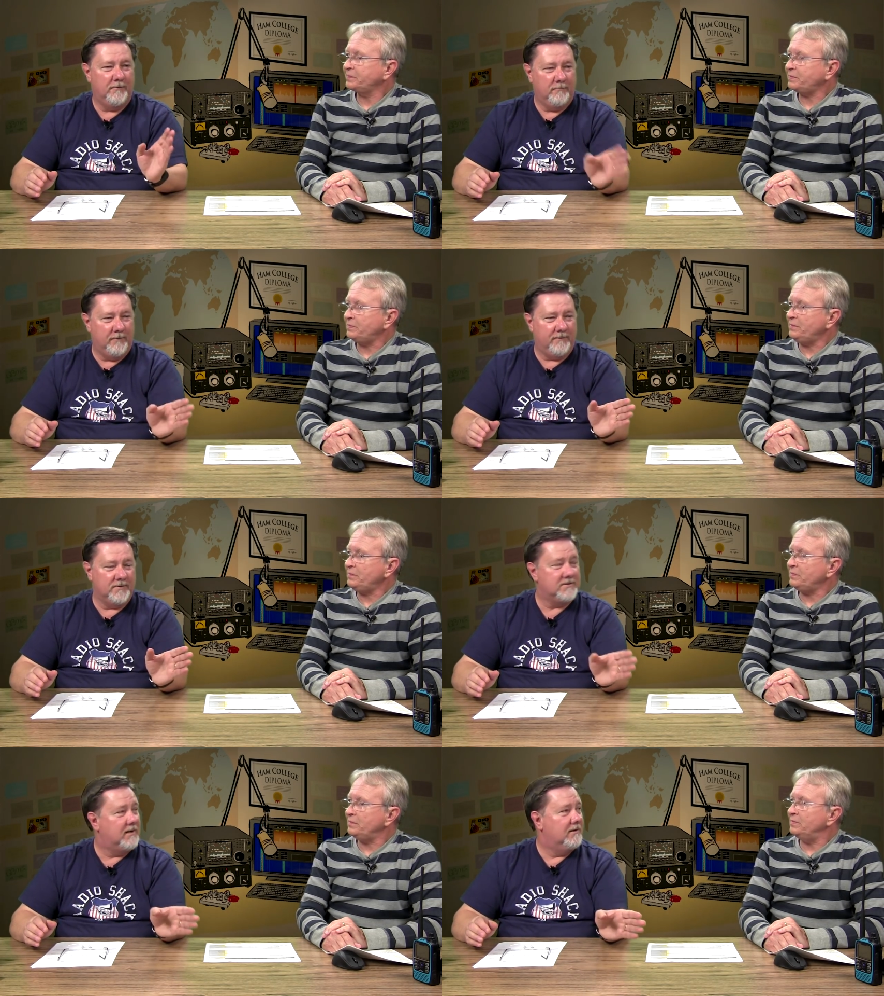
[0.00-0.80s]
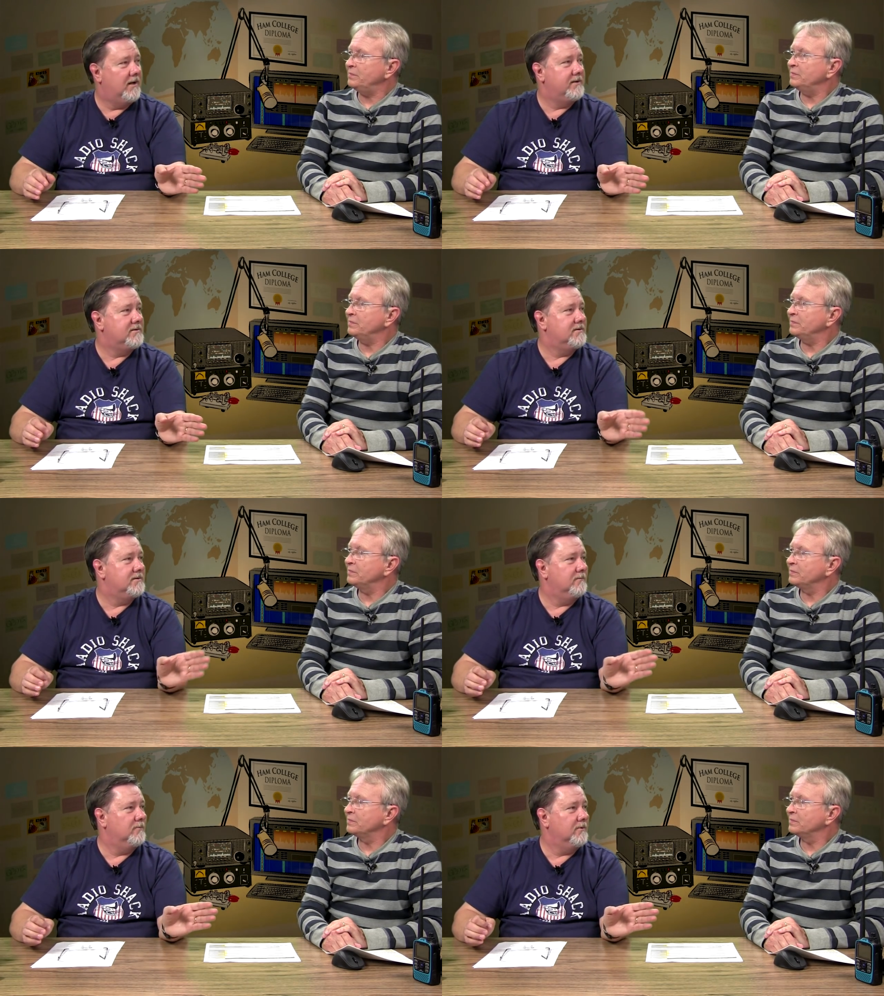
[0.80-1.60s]
Speaker 1: we first got licensed
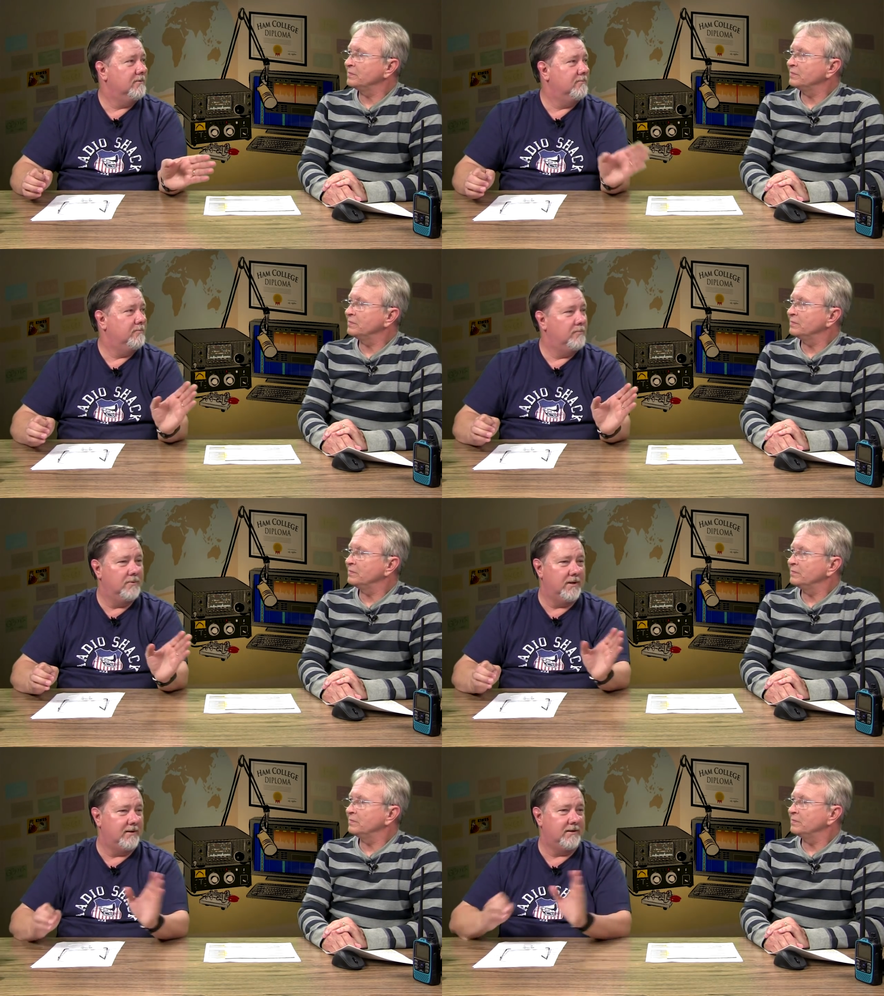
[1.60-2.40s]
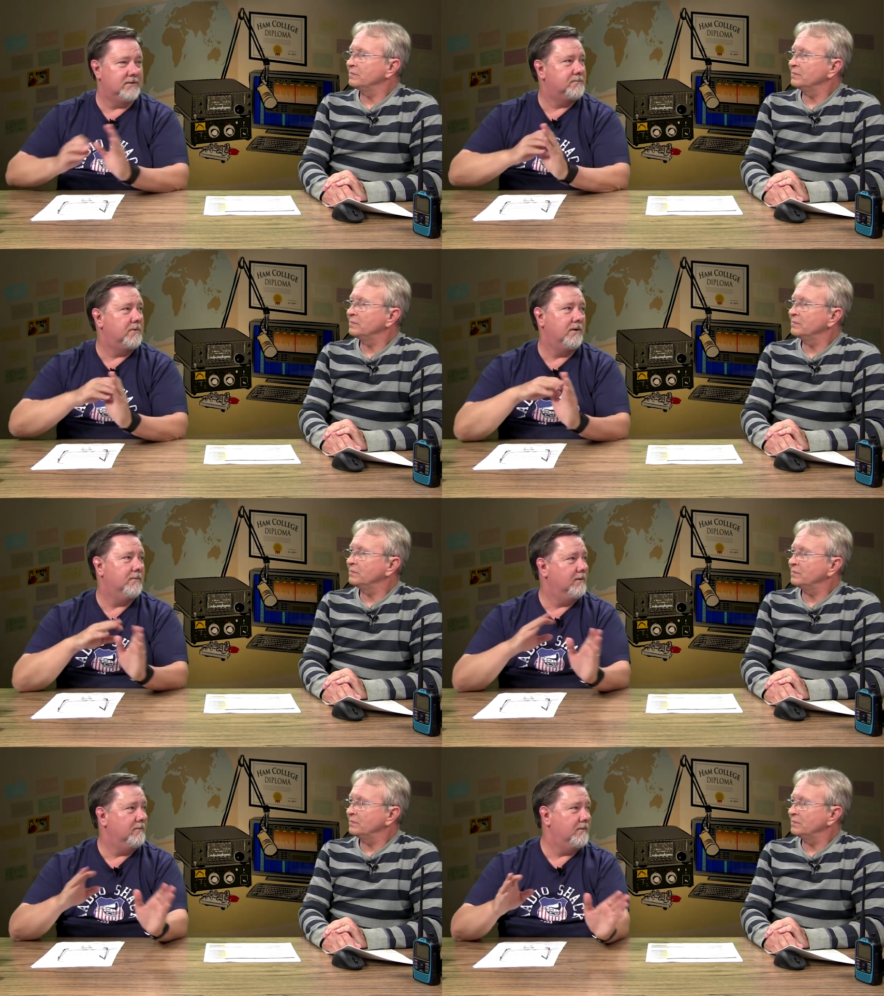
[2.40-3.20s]
and were like
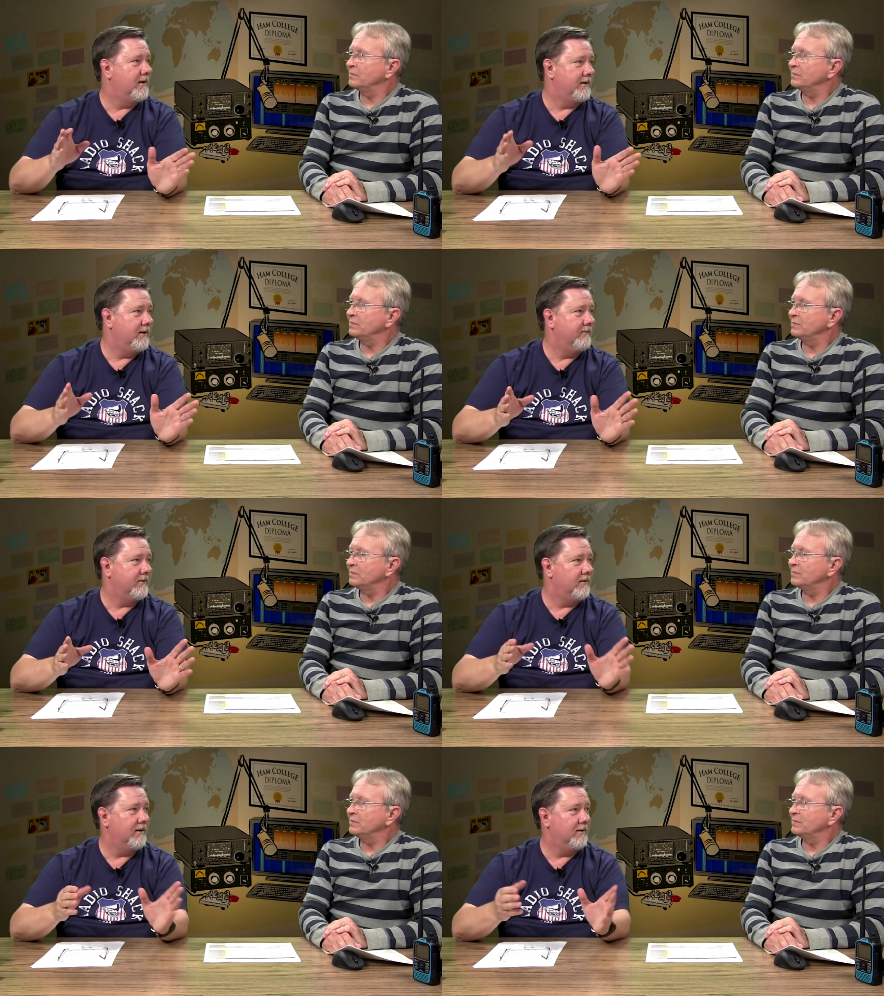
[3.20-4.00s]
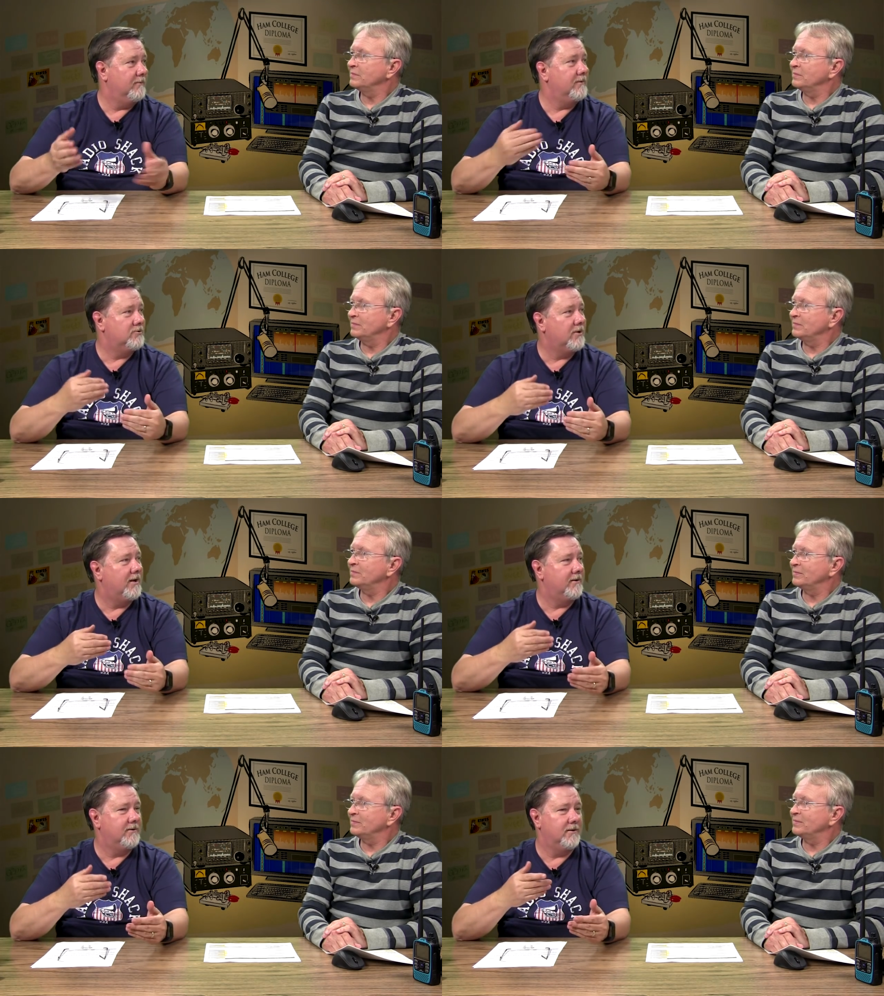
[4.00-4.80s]
experimenting with like everything. And we
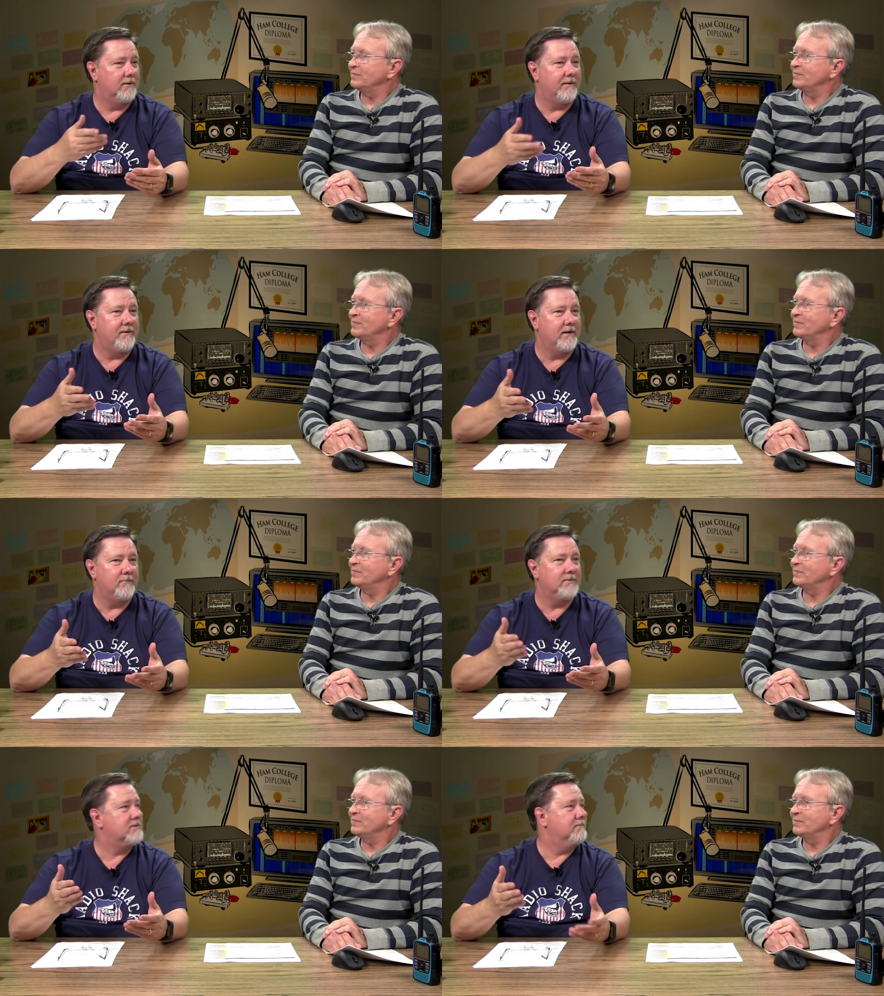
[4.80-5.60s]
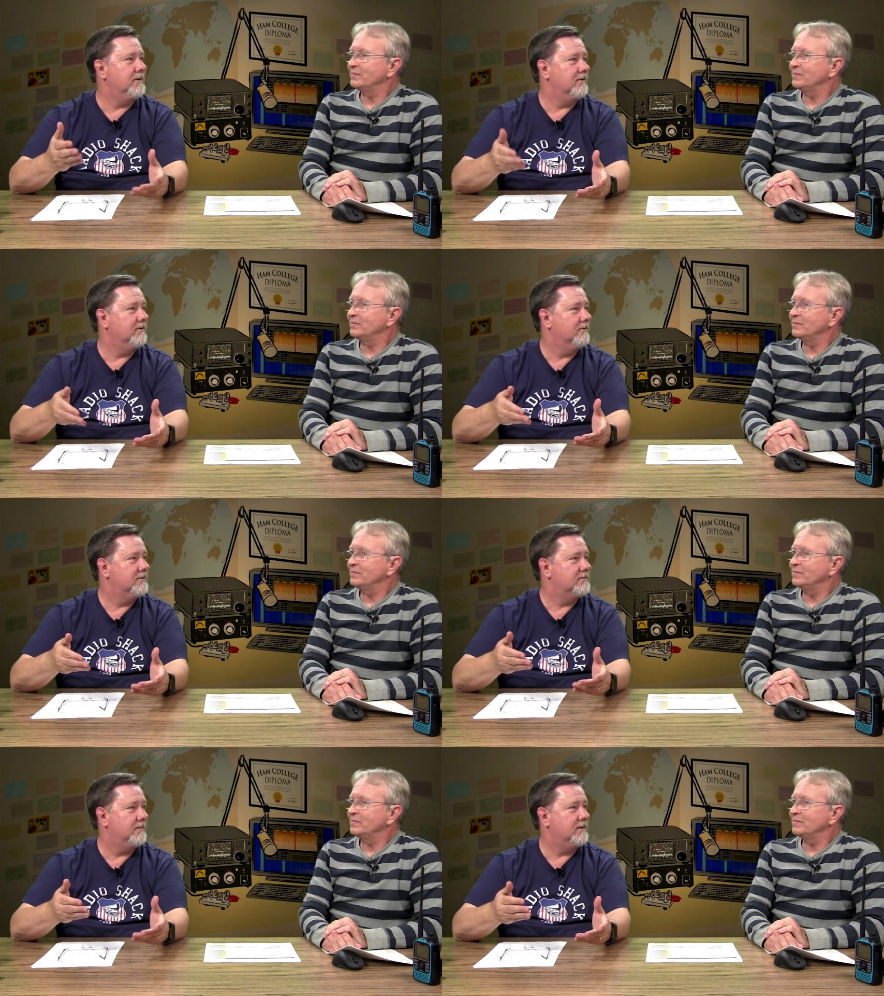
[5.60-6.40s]
tried, uh, I think it was the Mir
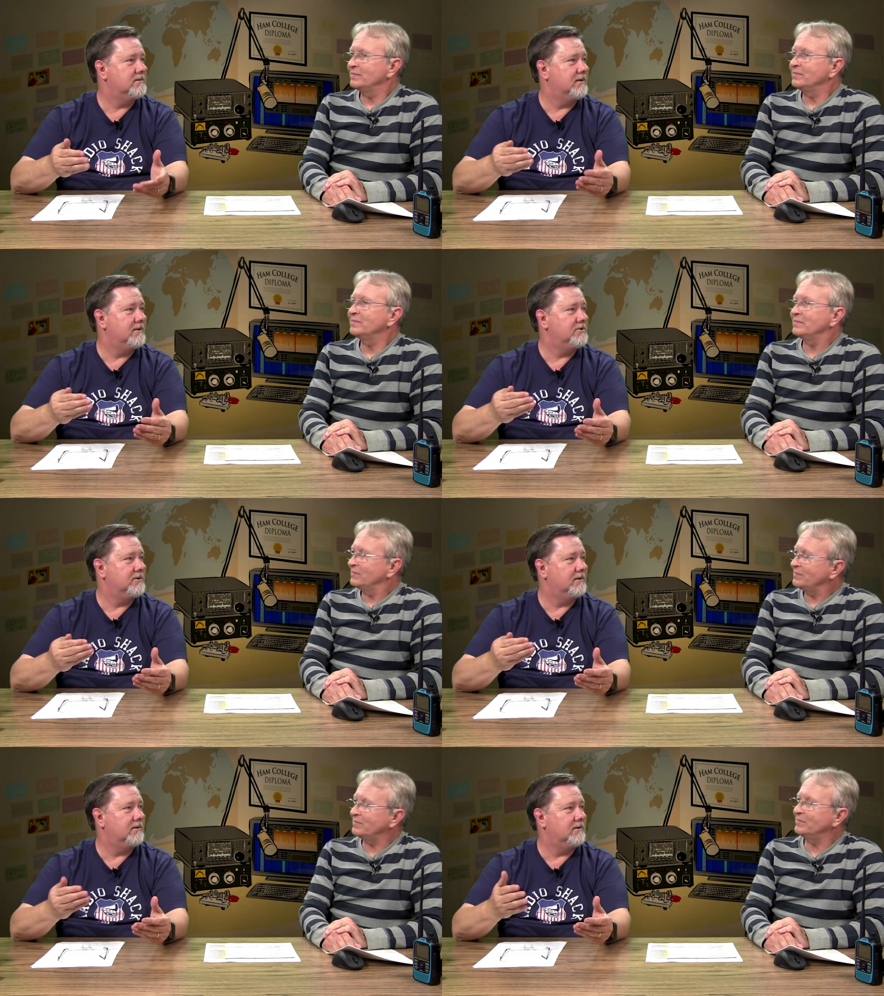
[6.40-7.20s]
space station at the mm-hmm.